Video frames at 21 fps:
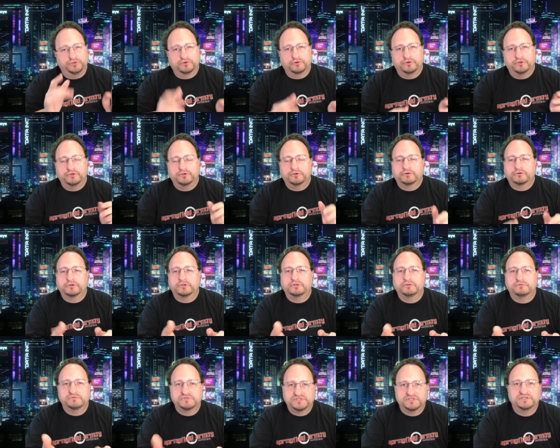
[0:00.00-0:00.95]
You're
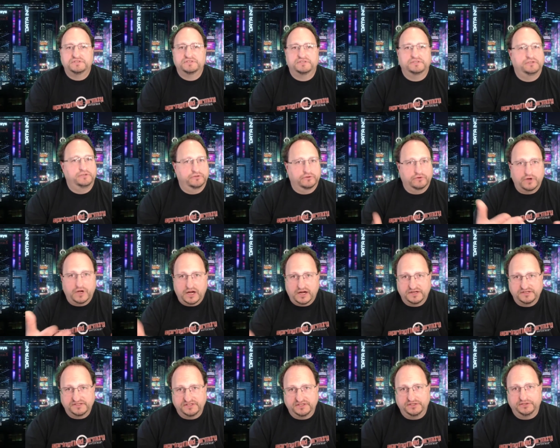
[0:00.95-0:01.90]
you're in CCU or
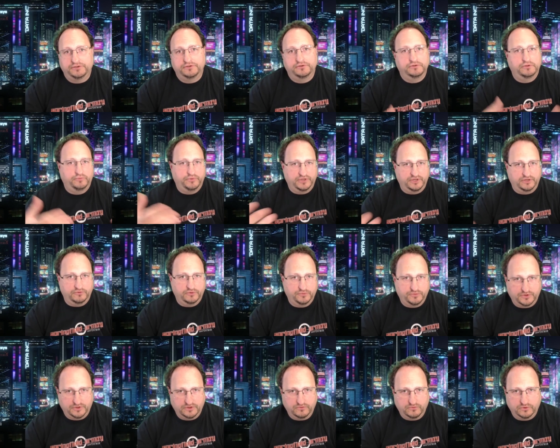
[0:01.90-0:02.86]
ICU, depending
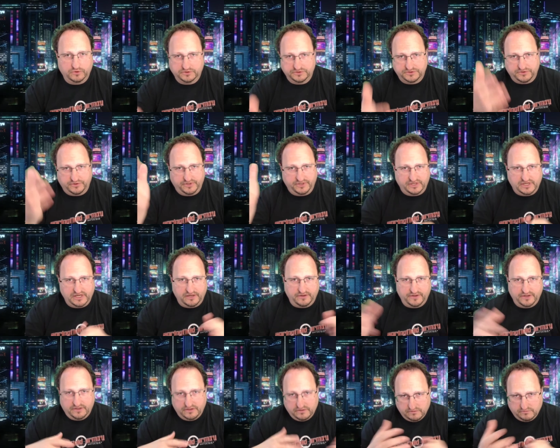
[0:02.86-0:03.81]
on what part of the world you're in,
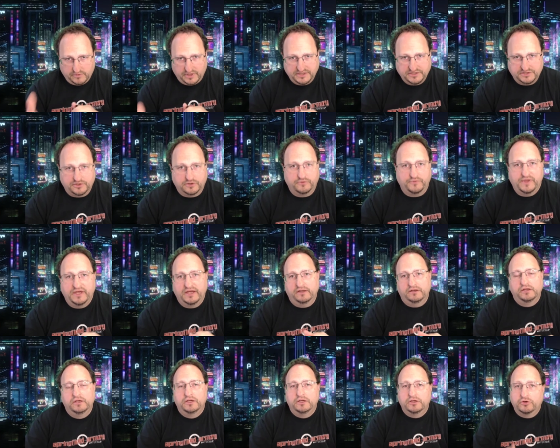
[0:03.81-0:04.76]
how they might term
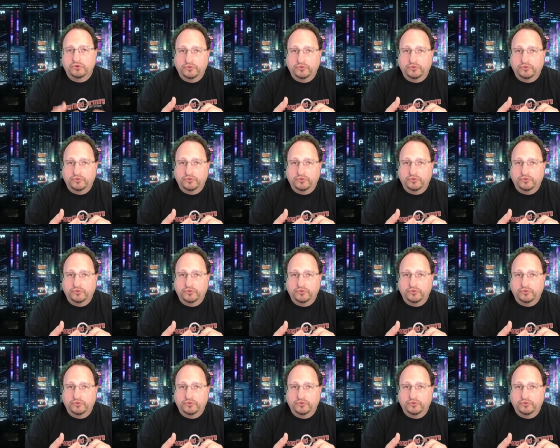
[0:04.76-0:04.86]
that.